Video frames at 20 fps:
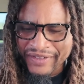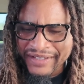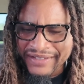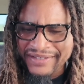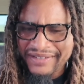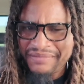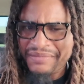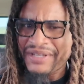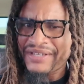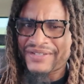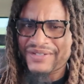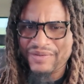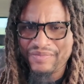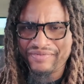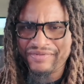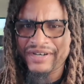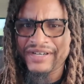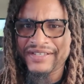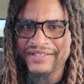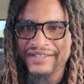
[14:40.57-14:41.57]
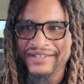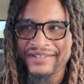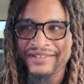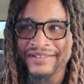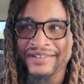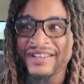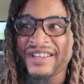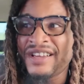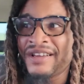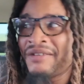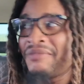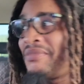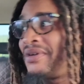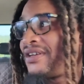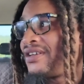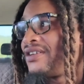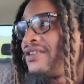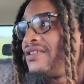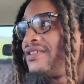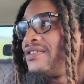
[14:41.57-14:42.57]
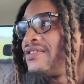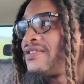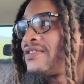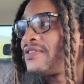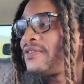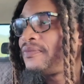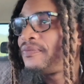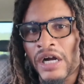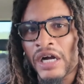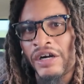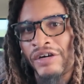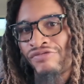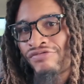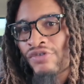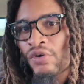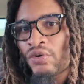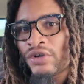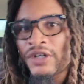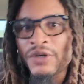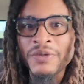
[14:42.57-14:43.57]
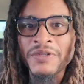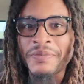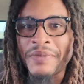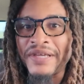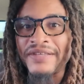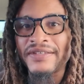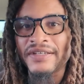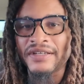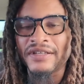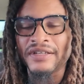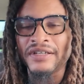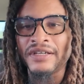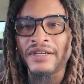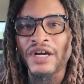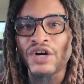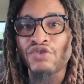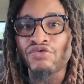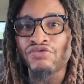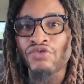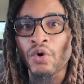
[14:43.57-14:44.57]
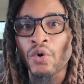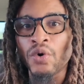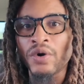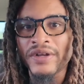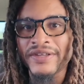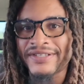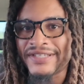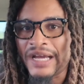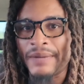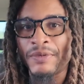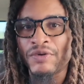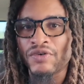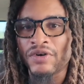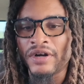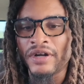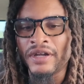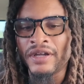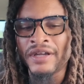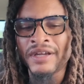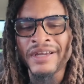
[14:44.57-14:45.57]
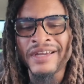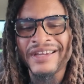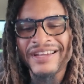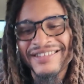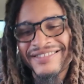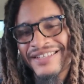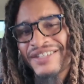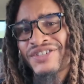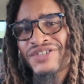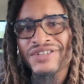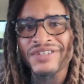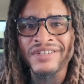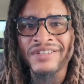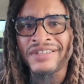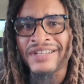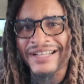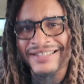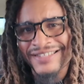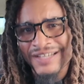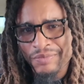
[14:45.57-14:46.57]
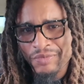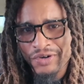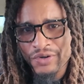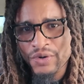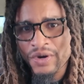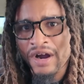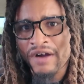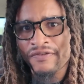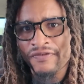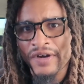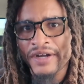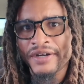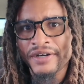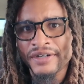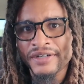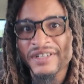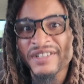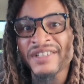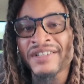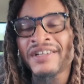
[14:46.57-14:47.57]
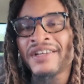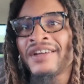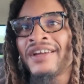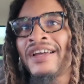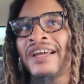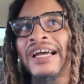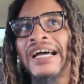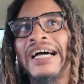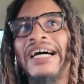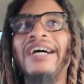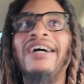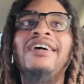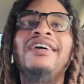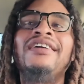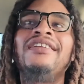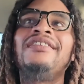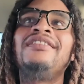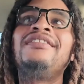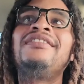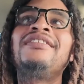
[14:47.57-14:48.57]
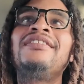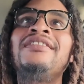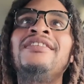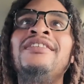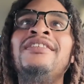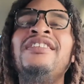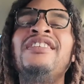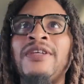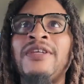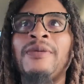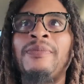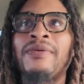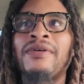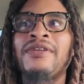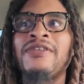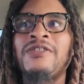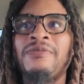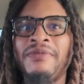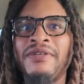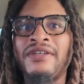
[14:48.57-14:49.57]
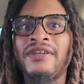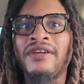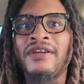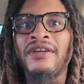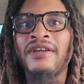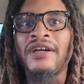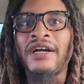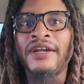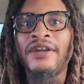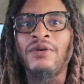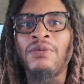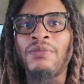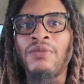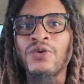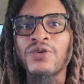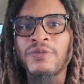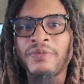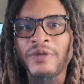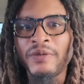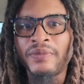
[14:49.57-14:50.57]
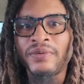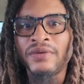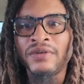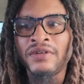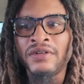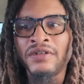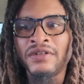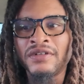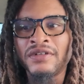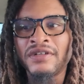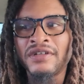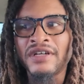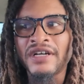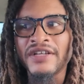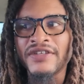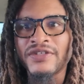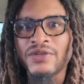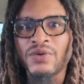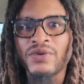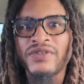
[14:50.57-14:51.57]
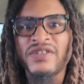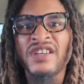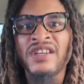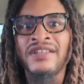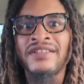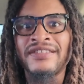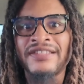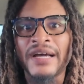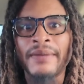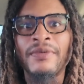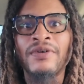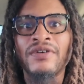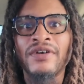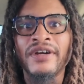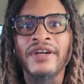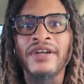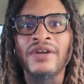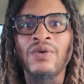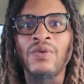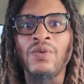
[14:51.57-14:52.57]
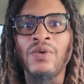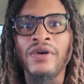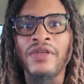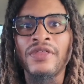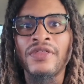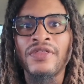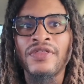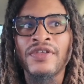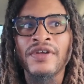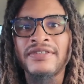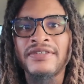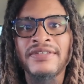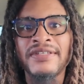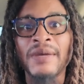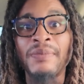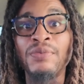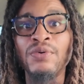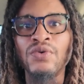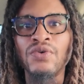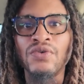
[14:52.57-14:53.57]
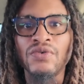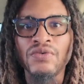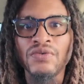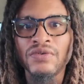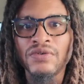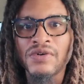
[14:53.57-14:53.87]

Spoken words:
to me surprising, because a ronin was basically a rogue samurai, essentially a samurai who got fired. And typically speaking, I know most people associate samurai with seppuku